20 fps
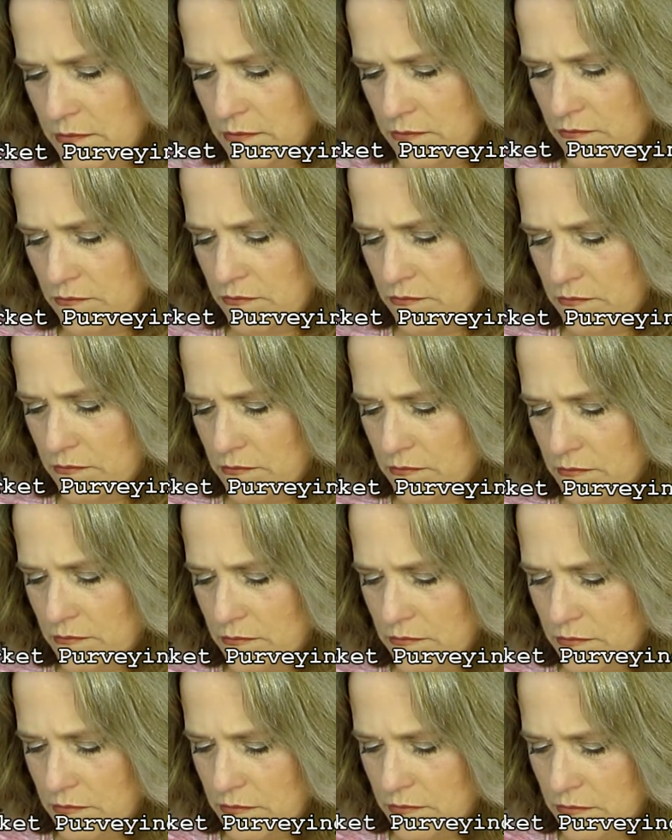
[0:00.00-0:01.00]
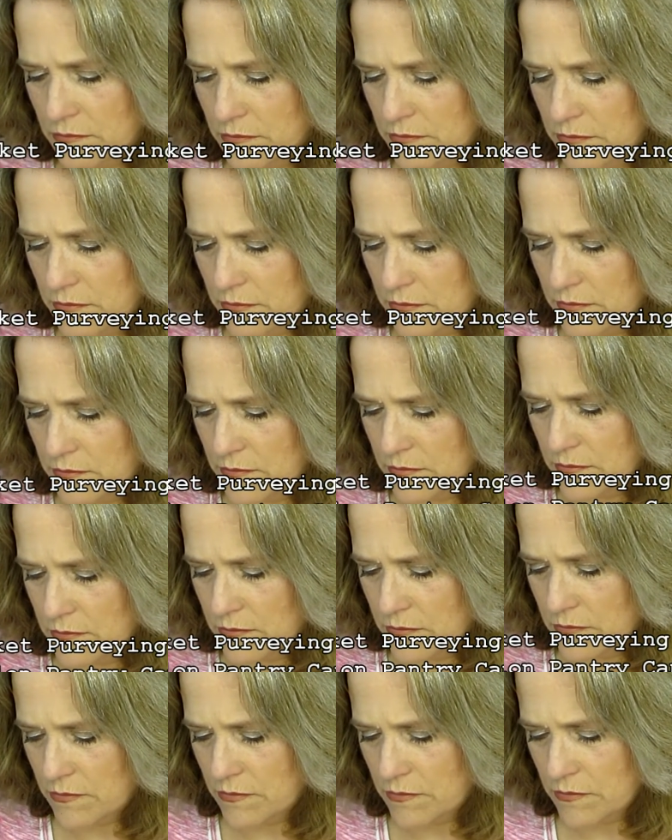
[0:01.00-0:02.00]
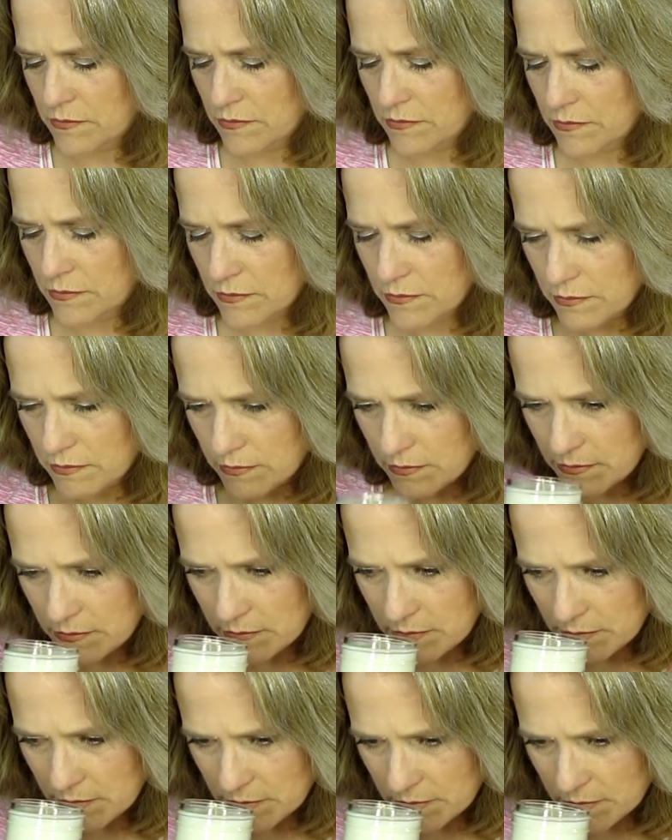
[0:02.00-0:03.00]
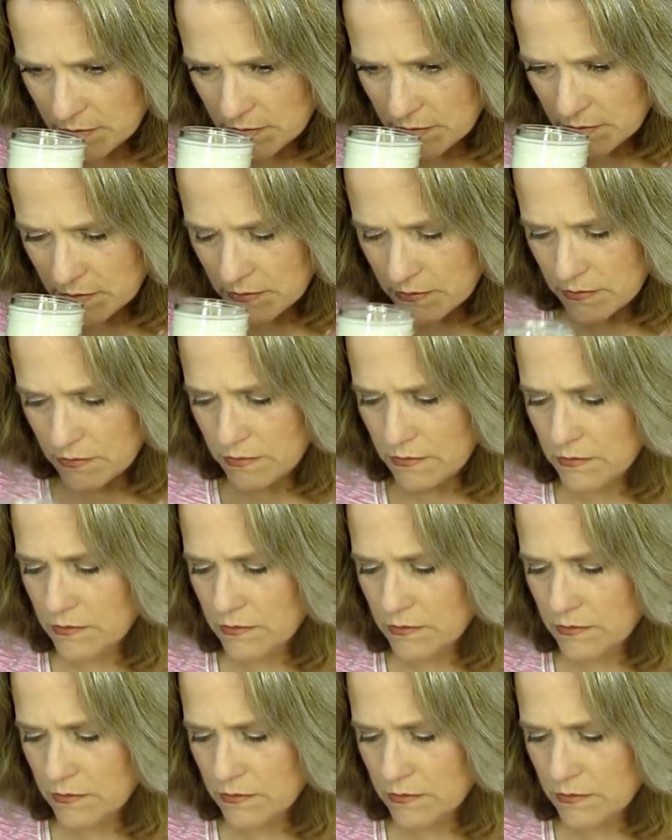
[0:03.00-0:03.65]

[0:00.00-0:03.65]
(silence)